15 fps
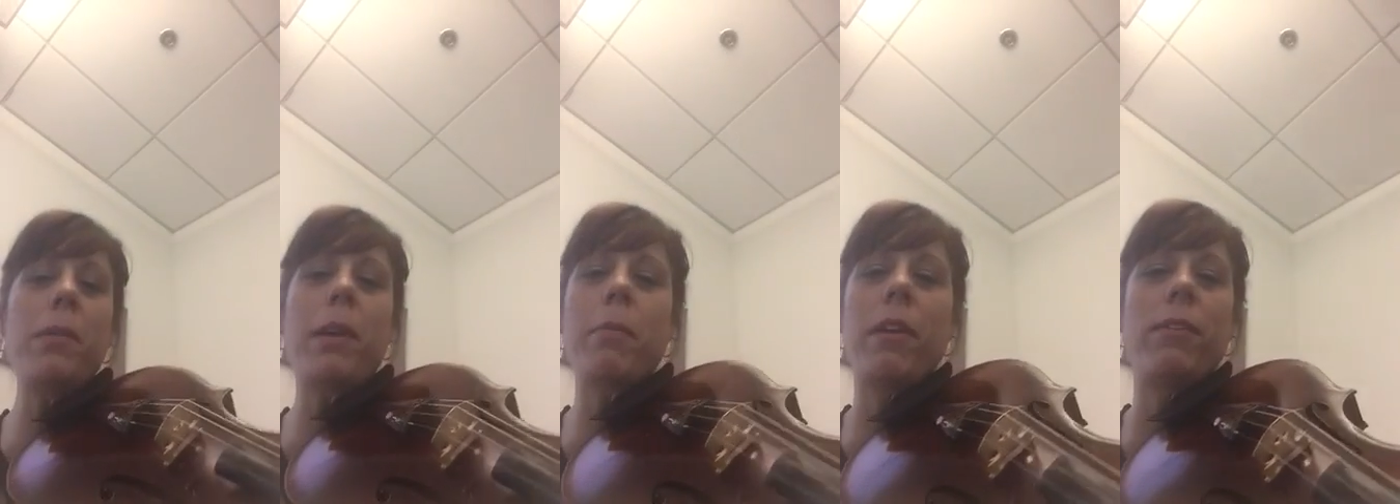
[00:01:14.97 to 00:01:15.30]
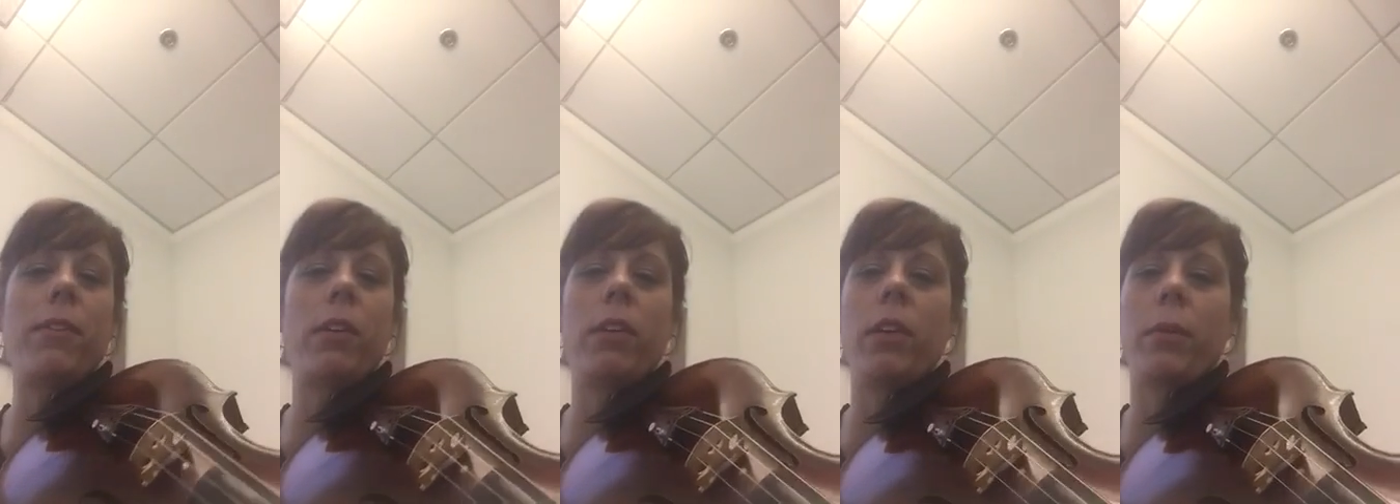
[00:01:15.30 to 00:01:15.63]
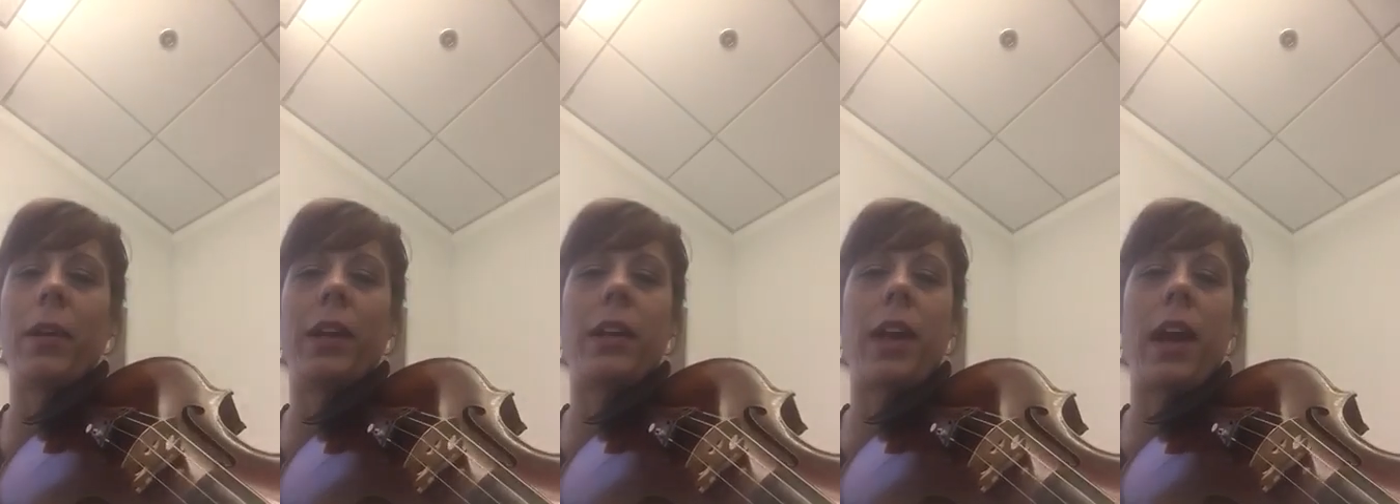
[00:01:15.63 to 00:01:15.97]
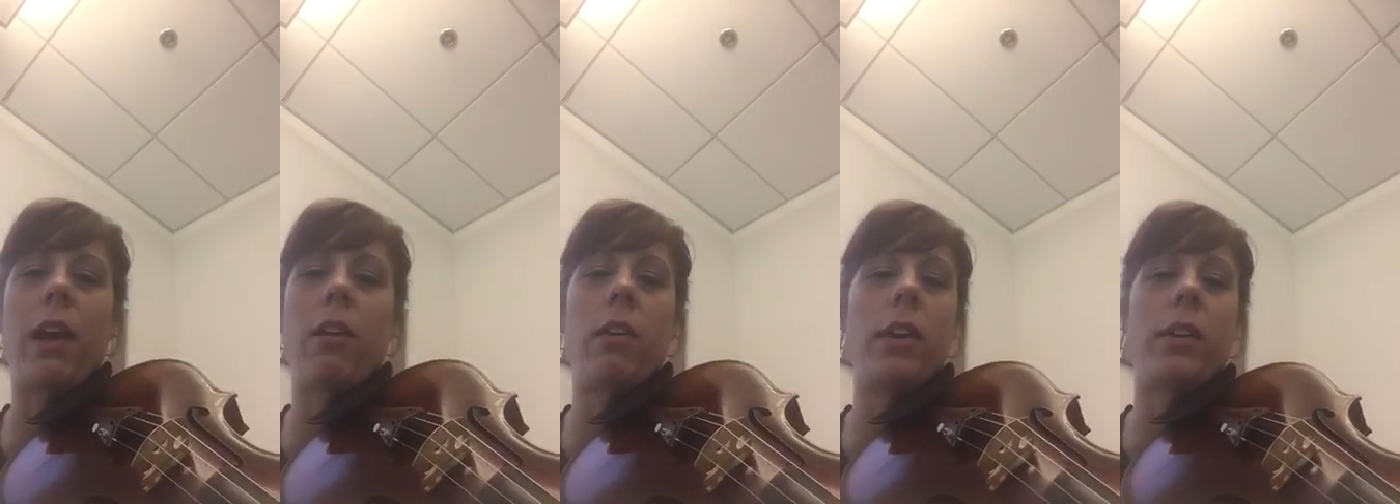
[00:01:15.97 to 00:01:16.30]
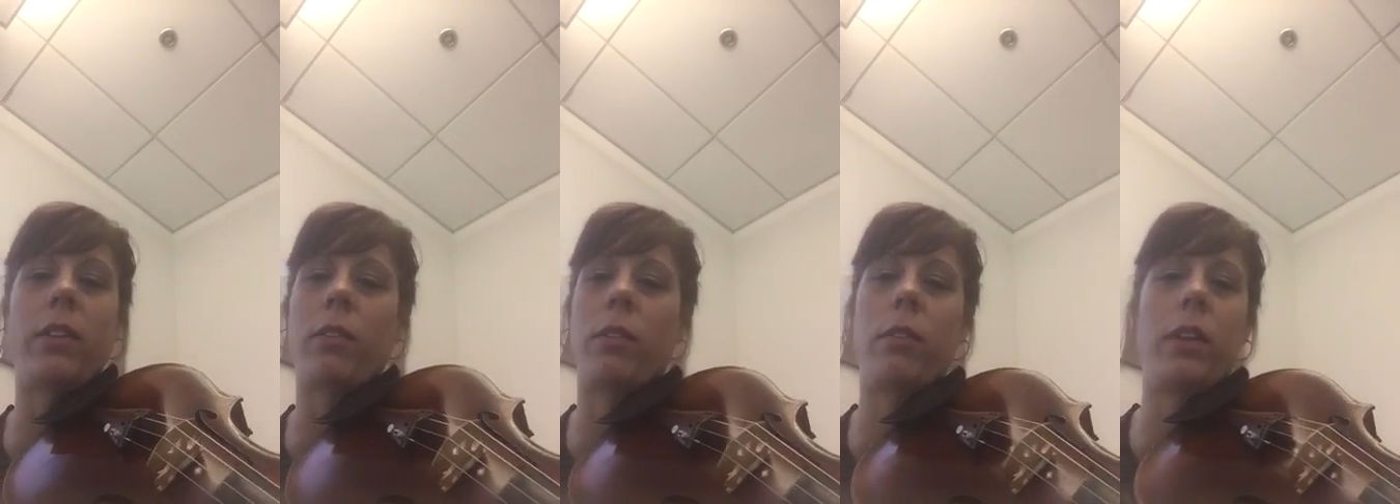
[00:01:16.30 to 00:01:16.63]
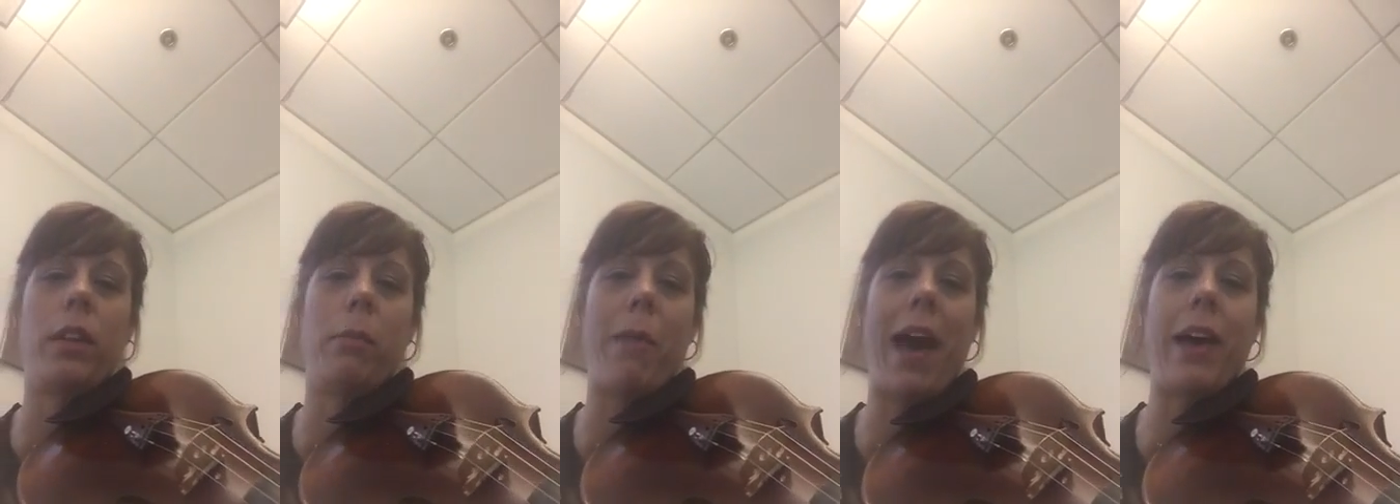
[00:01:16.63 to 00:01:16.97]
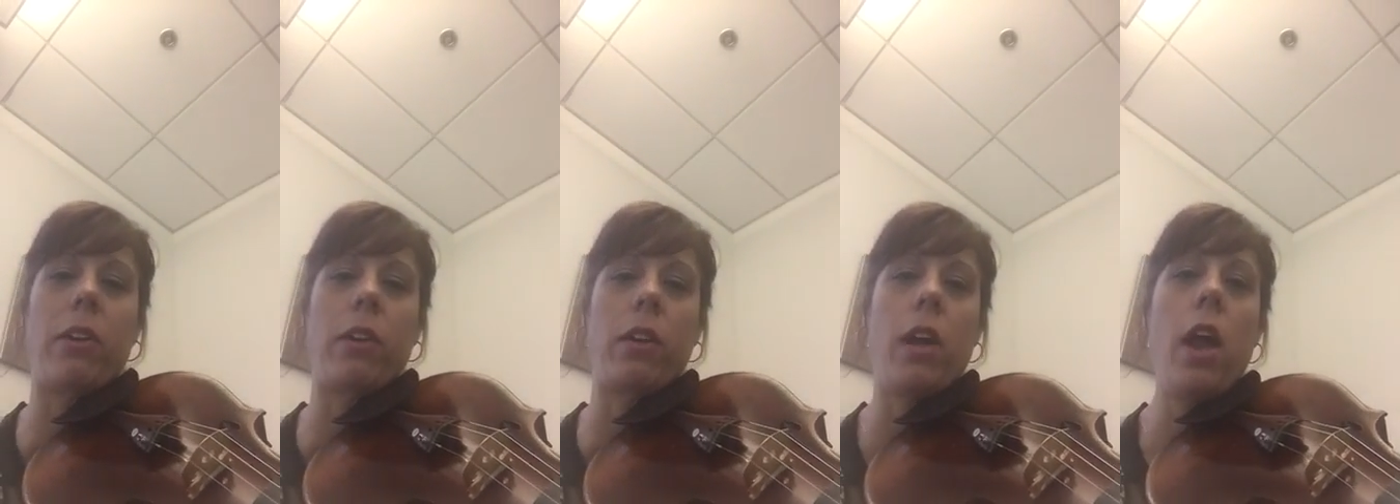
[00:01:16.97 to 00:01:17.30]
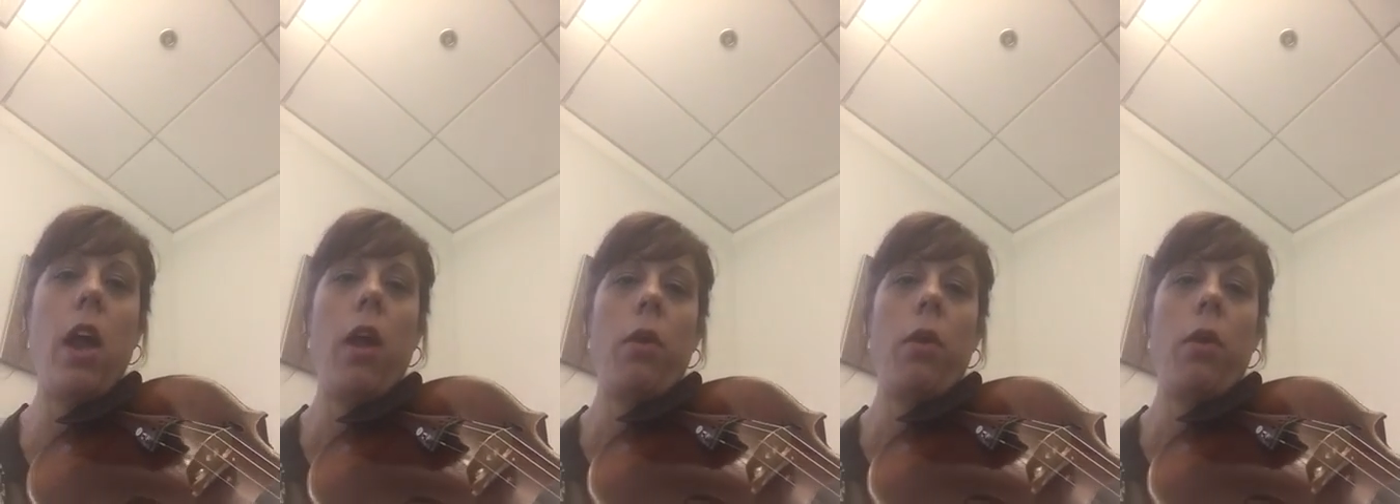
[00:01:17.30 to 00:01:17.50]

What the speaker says: to be on my viola right now. It doesn't really matter.